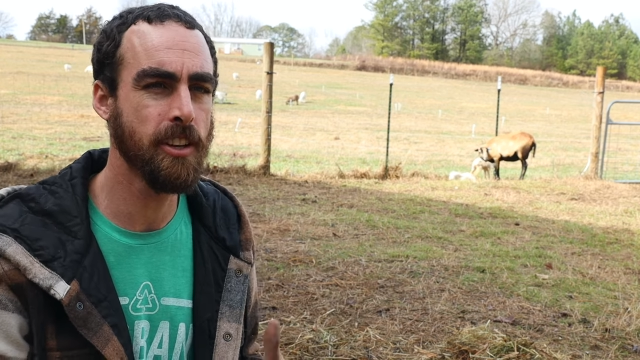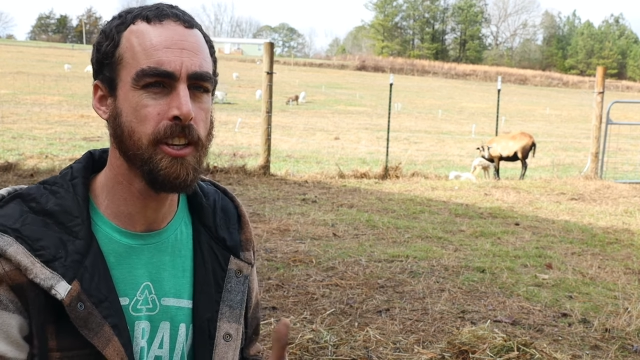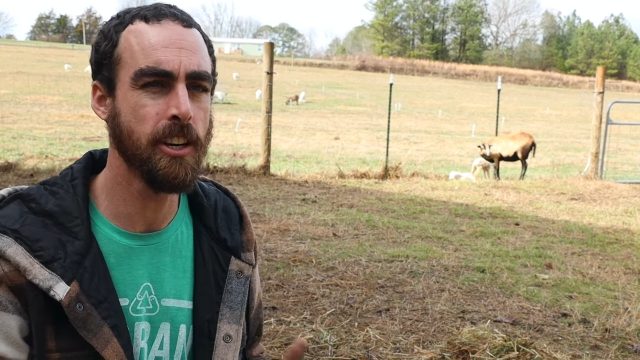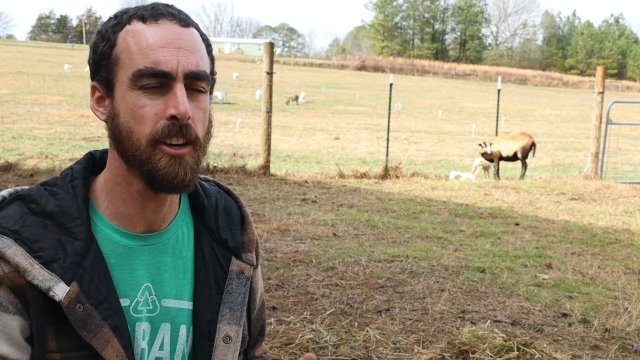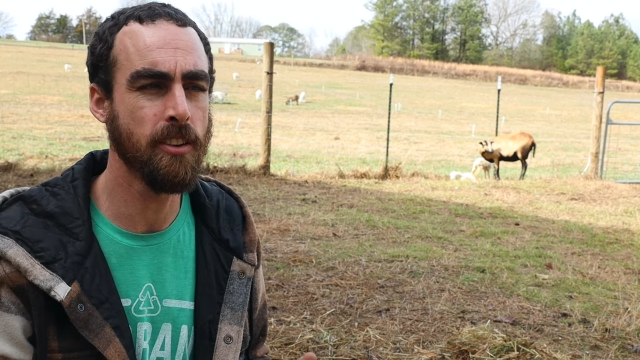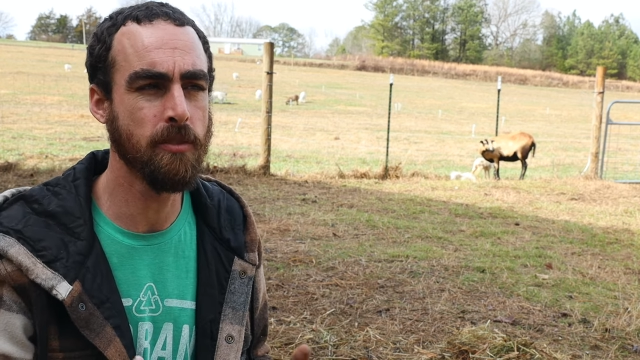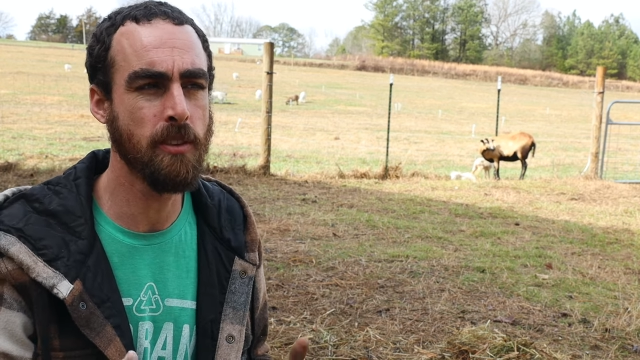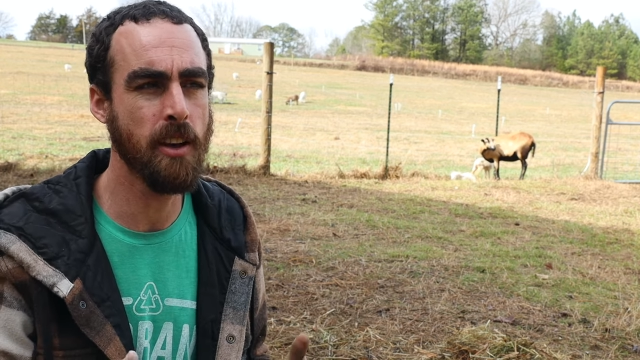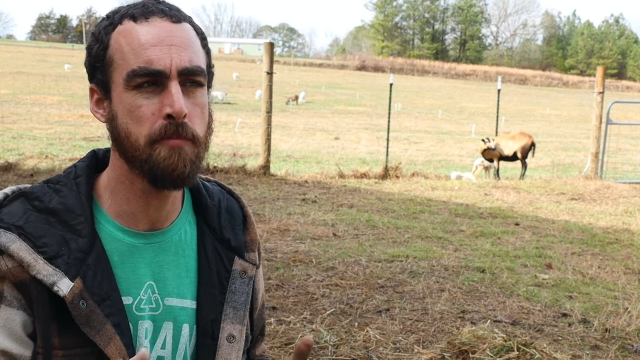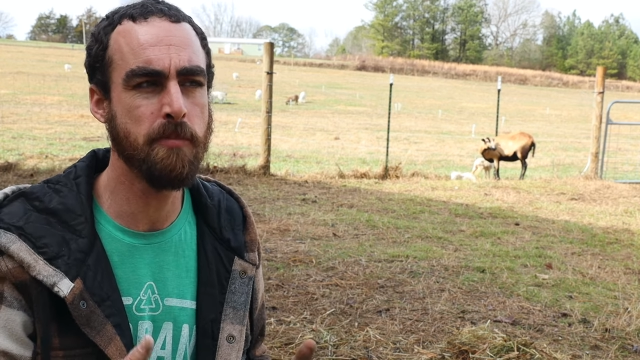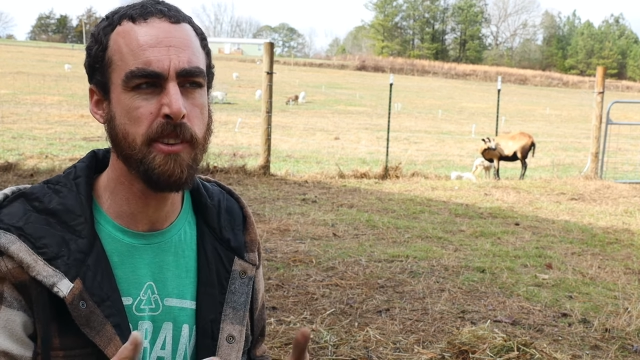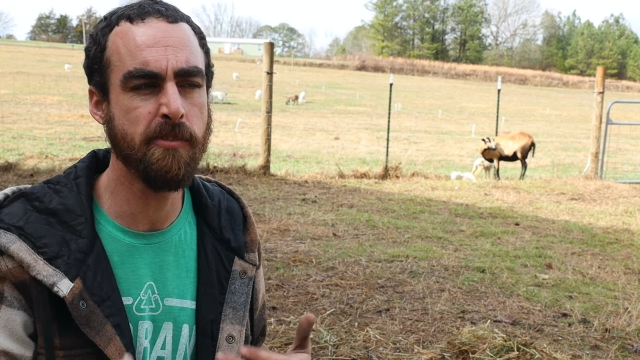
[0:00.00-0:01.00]
You know,
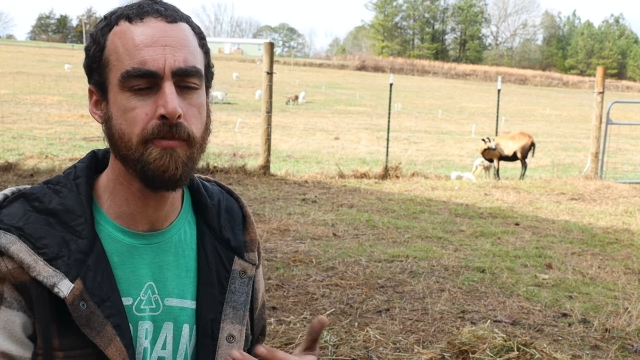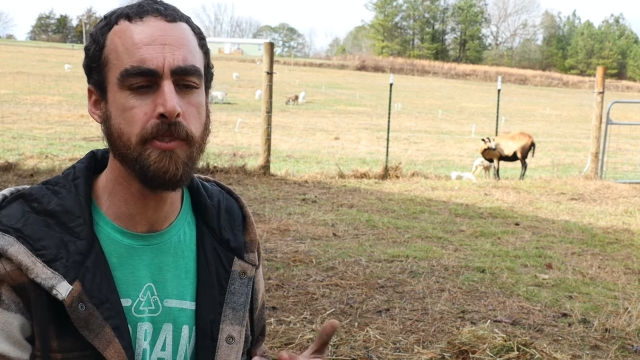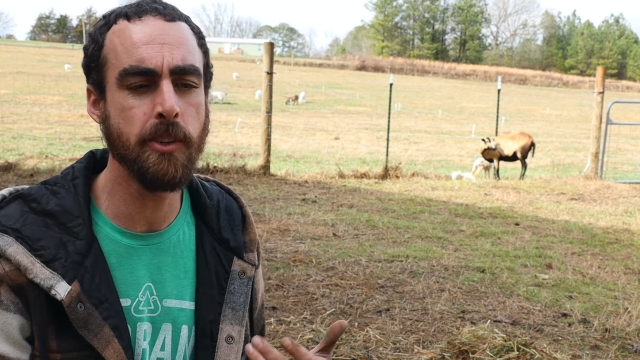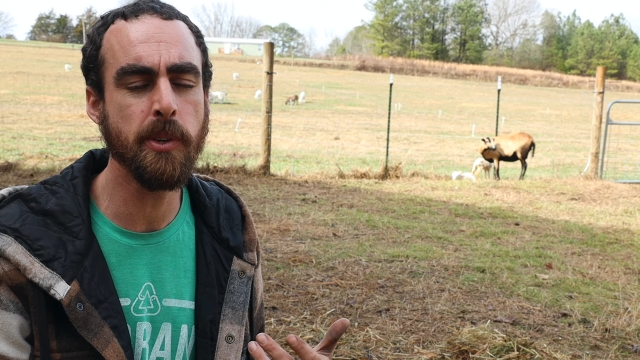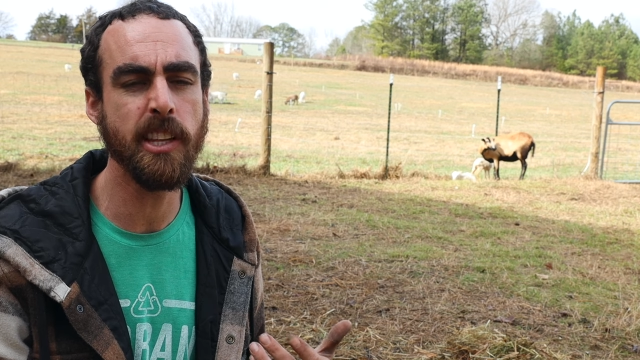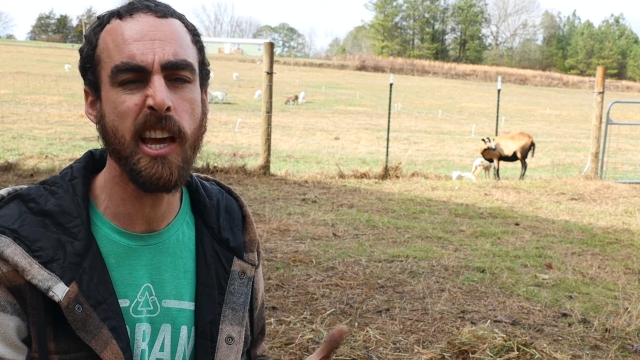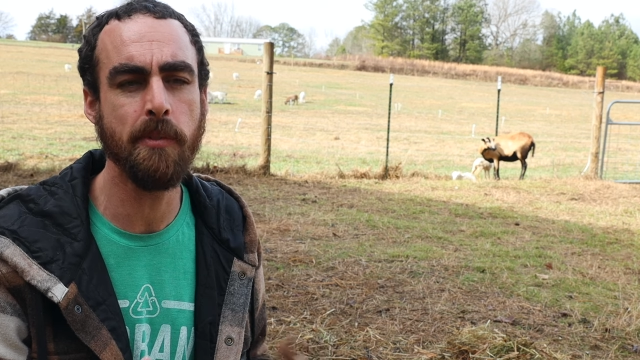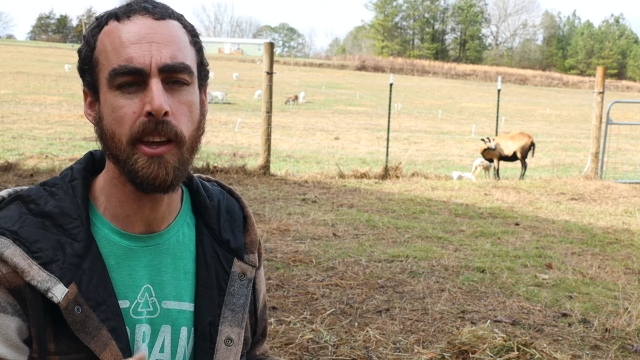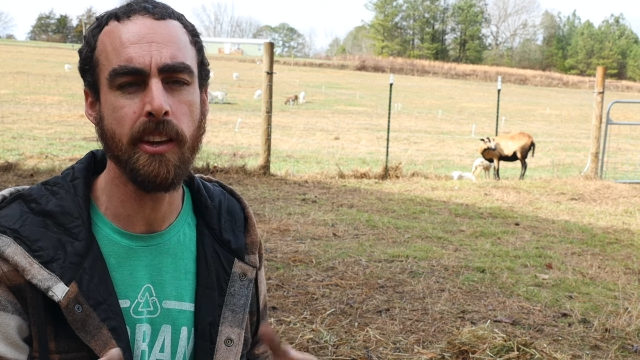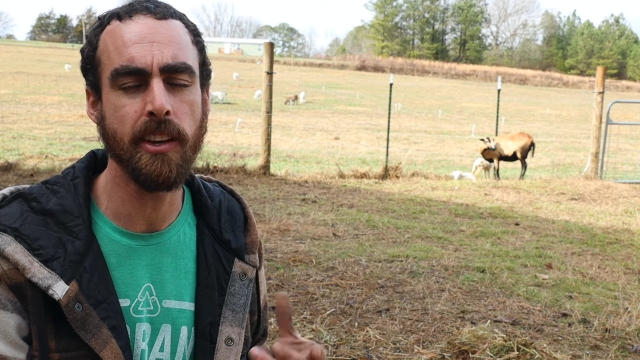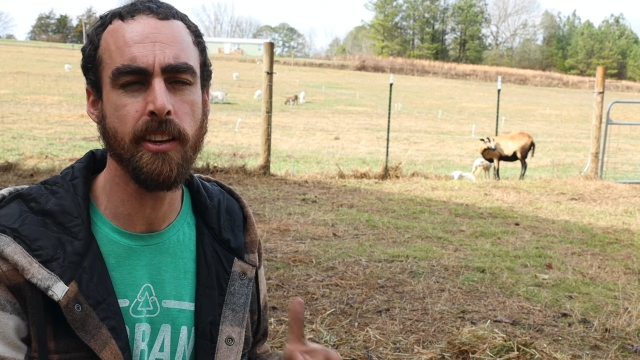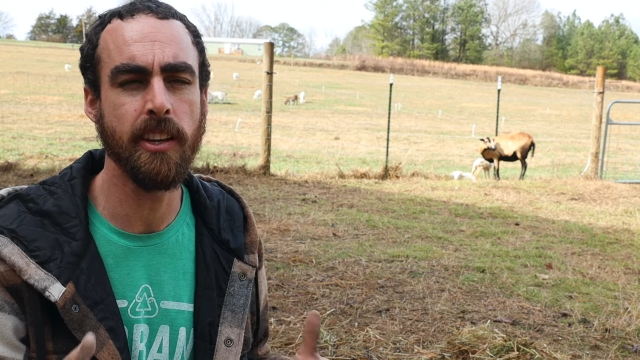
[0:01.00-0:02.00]
I've been doing that like